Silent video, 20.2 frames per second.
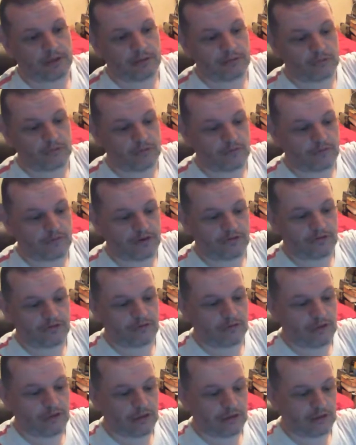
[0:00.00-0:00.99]
pick up a little
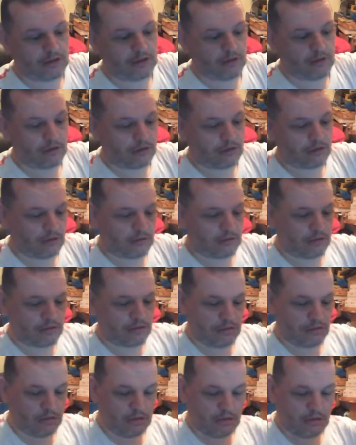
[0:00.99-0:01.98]
flashlight.
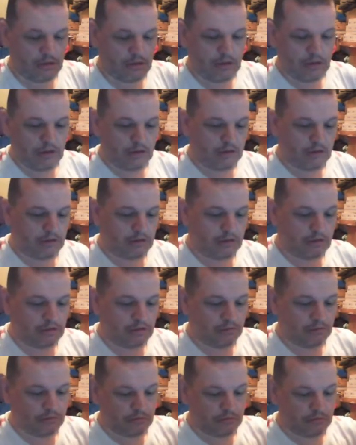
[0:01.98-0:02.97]

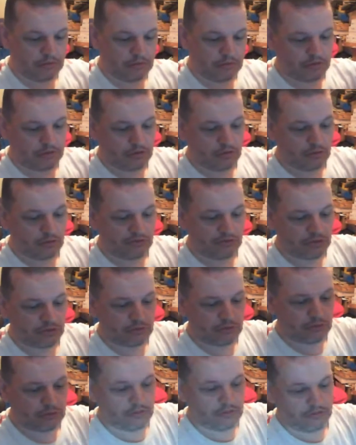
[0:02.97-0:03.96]
You can
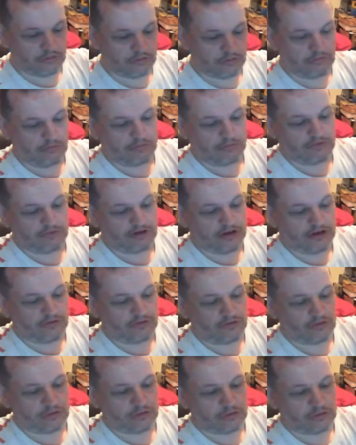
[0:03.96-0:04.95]
also
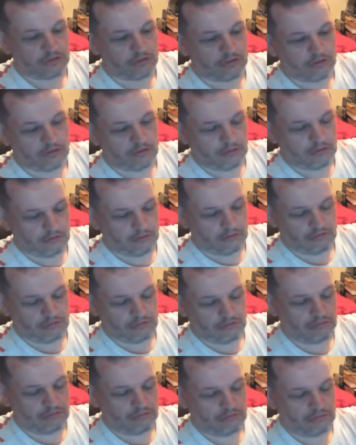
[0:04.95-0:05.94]
attach to,
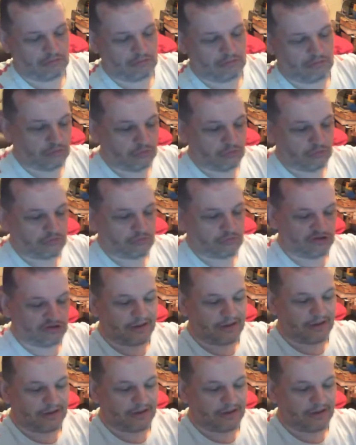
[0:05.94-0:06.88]
well, just about,